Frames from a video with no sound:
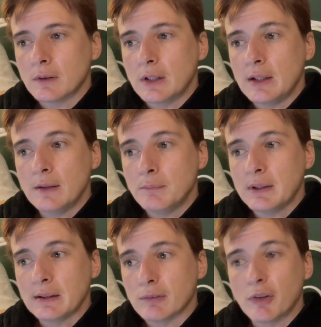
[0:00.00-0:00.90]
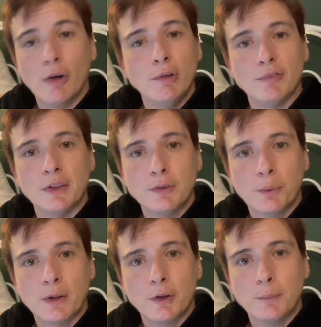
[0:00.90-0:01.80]
in the middle of COVID
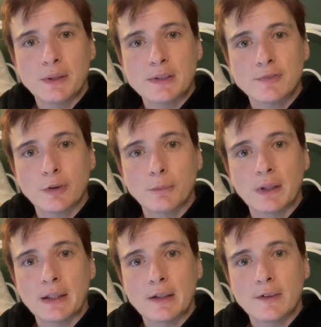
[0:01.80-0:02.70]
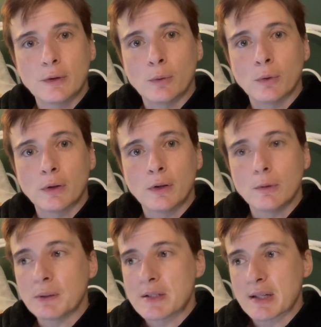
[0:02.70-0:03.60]
when nobody's filming anything or
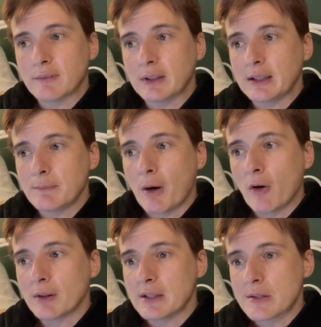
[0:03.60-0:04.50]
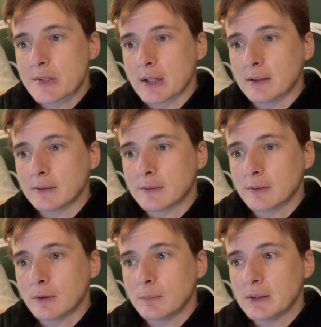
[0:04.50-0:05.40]
nobody's having any parties and
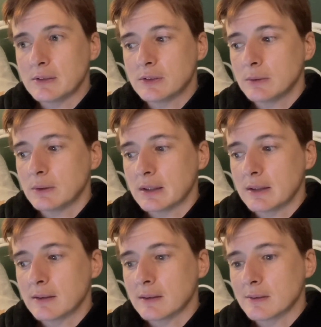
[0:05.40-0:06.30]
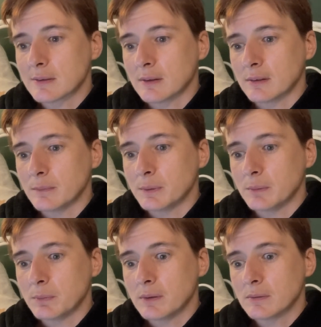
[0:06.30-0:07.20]
nobody's doing anything has kind of been a
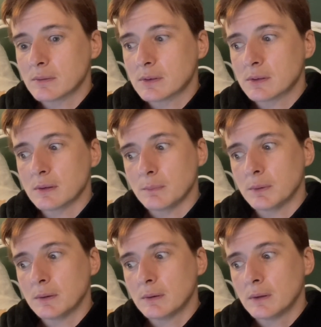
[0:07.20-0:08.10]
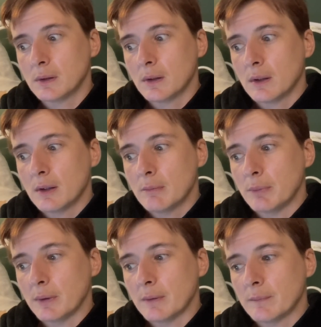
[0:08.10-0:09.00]
bit stupid.
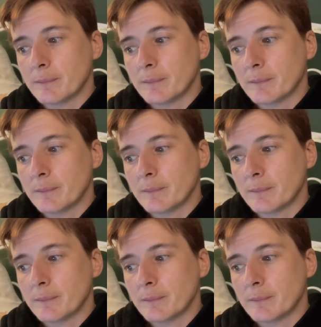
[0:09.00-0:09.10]
But